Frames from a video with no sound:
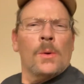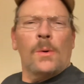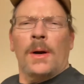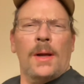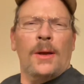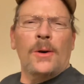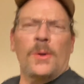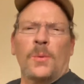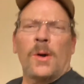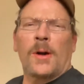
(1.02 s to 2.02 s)
Well,
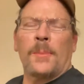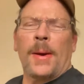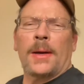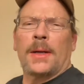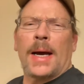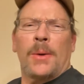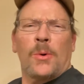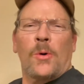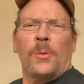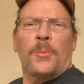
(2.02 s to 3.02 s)
hello and welcome back to
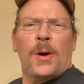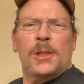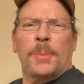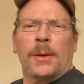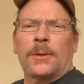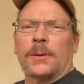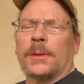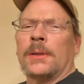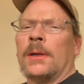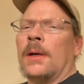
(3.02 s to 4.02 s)
Iowa Gold
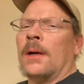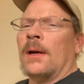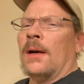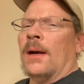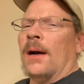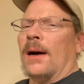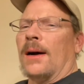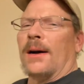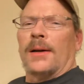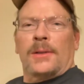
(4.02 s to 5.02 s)
Prospectors.
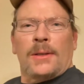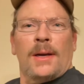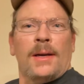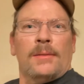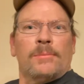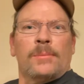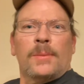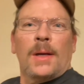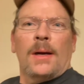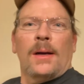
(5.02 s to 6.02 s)
Uh, tonight,
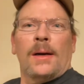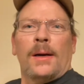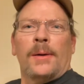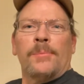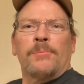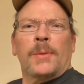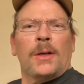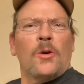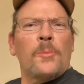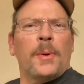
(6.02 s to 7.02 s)
uh,
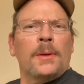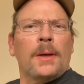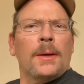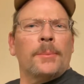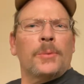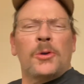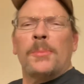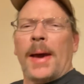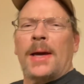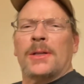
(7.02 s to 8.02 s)
to open up two
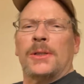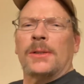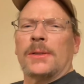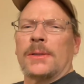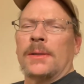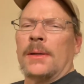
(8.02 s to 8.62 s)
packages